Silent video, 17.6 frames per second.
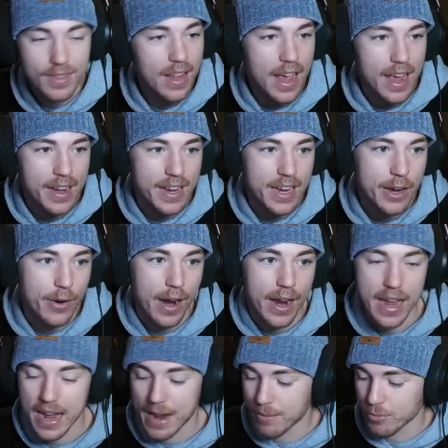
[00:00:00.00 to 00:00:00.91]
And here I
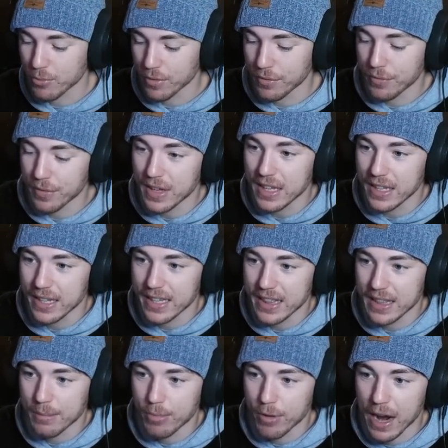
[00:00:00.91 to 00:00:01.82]
am
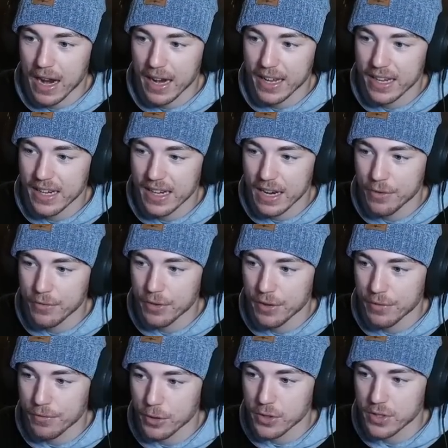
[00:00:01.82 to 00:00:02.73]
revealing the bracket now for the
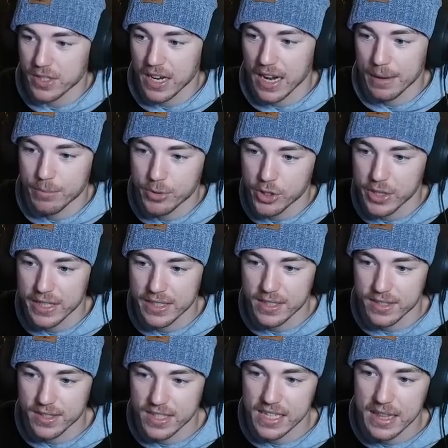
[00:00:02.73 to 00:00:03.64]
first time. So you get
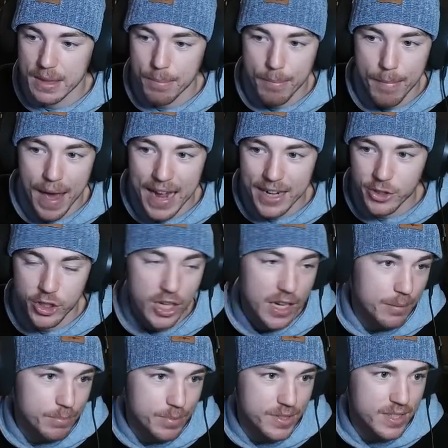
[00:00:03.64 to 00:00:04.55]
to see the
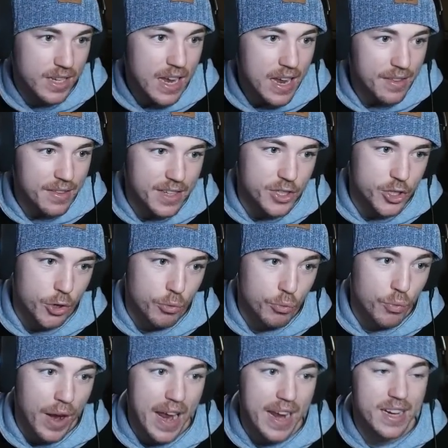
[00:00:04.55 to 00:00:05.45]
matchups. These are
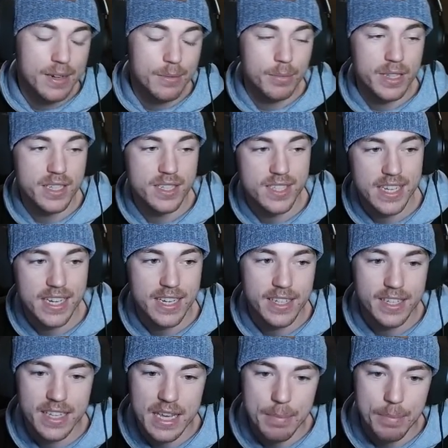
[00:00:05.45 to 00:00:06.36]
randomly
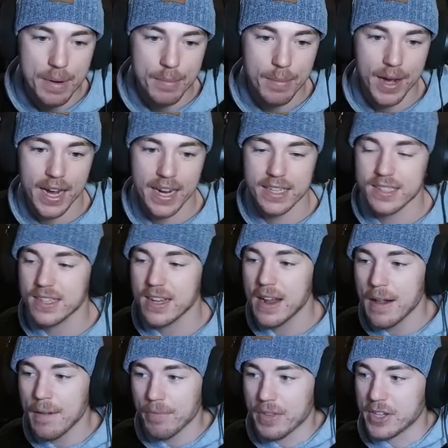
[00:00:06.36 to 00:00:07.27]
seeded, keep in mind.
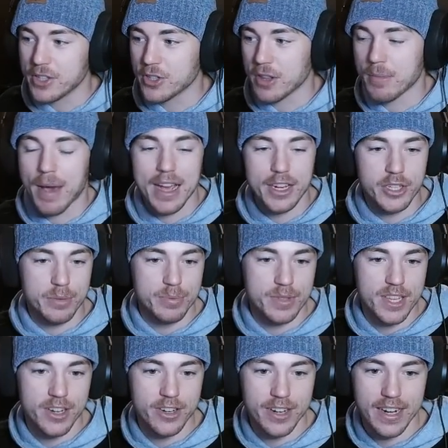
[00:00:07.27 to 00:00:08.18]
These are the matchups
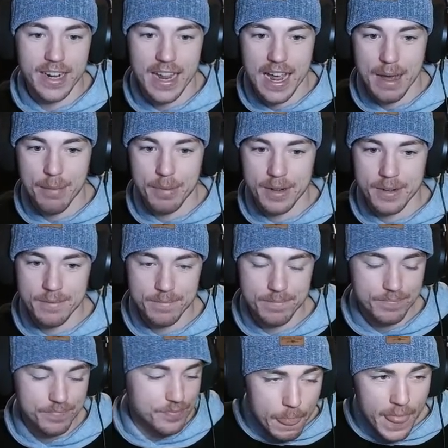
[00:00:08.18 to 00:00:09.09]
that are going to happen.
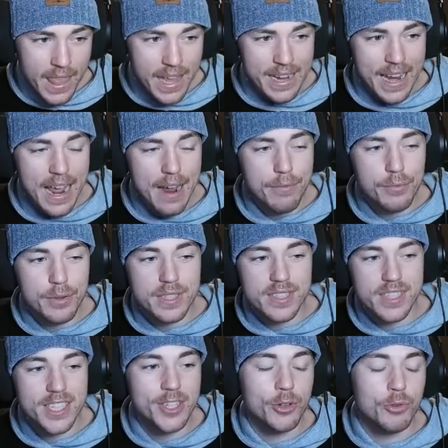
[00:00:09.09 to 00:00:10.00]
And every
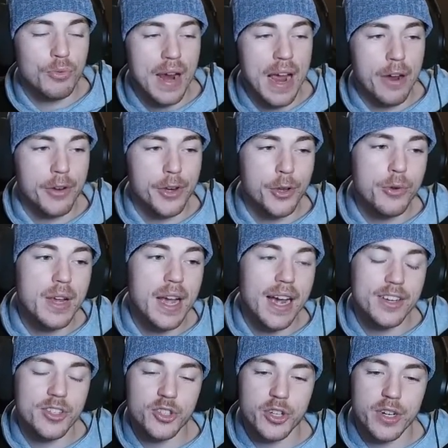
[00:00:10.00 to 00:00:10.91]
single round, you
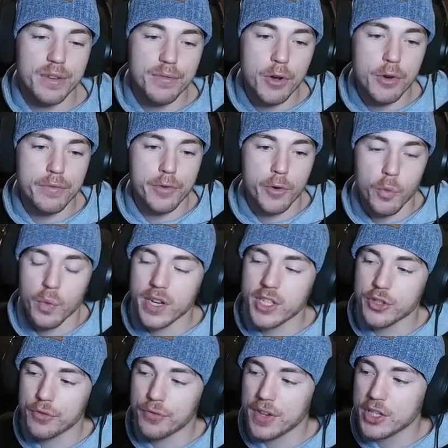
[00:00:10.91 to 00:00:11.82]
guys are going to vote for
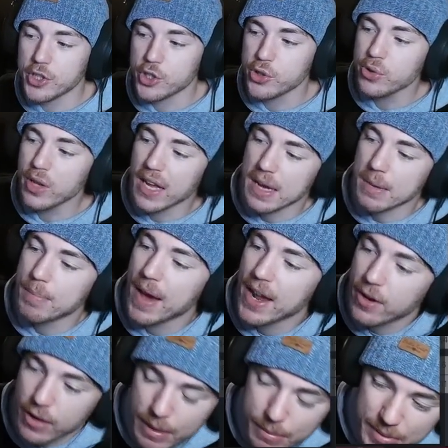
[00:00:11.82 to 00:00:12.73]
which fish you like
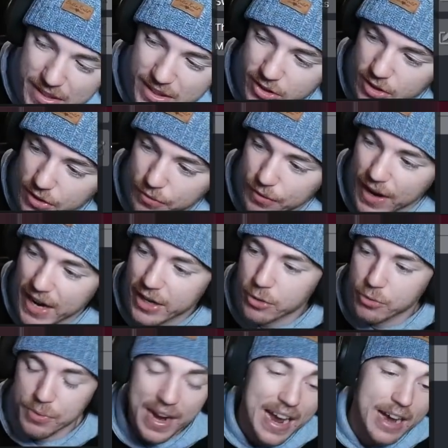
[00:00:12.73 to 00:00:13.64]
better up until the
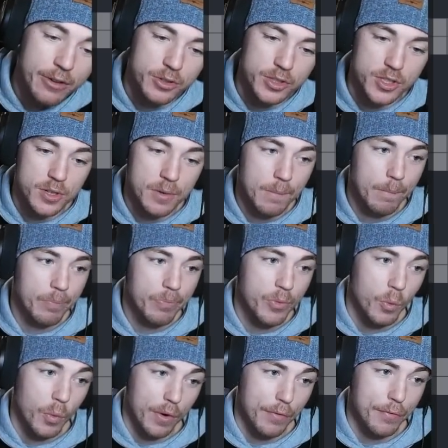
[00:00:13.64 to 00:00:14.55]
final round,
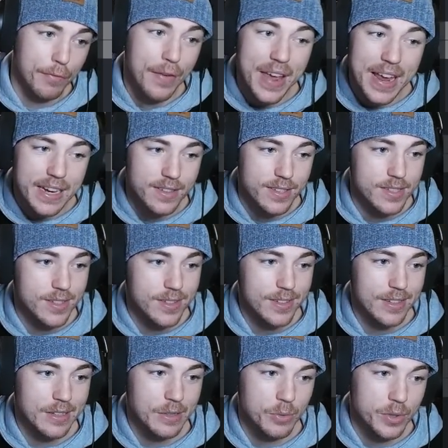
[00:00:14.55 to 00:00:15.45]
where fate
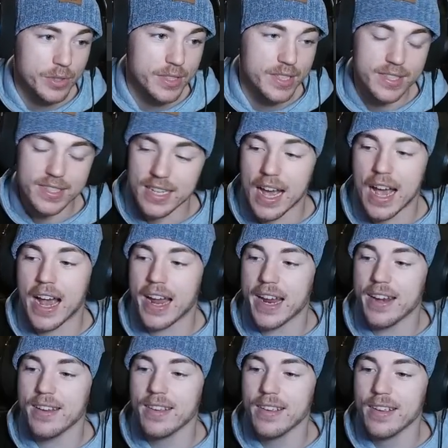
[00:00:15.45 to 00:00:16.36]
will
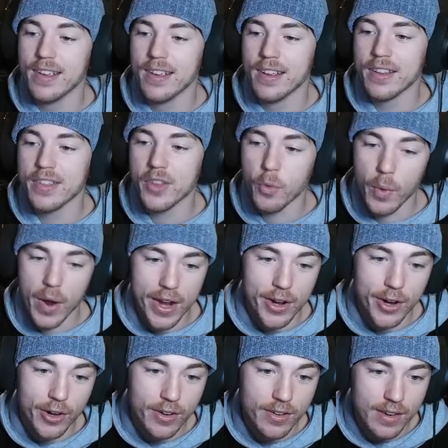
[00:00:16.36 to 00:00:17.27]
decide the
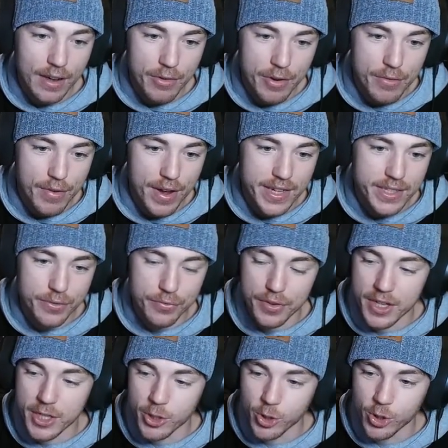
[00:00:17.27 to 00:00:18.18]
winner of Invent a
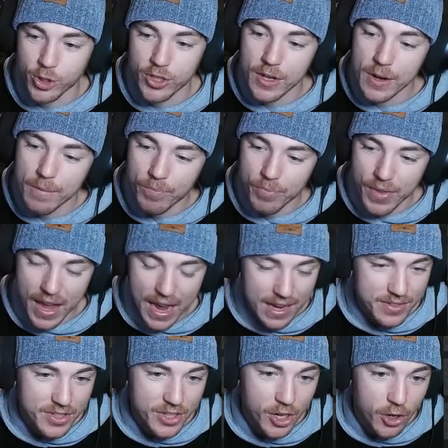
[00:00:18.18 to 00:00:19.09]
Fish,
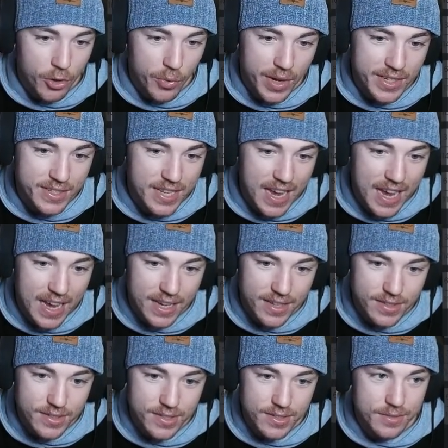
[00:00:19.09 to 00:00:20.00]
as it always
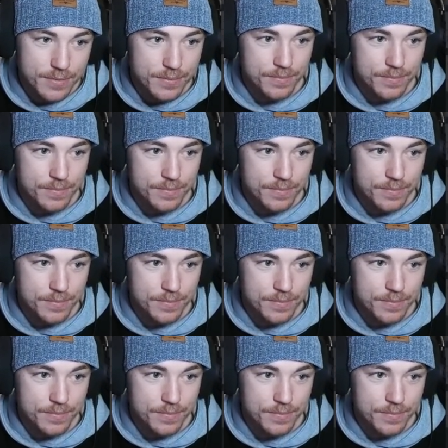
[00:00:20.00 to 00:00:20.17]
has.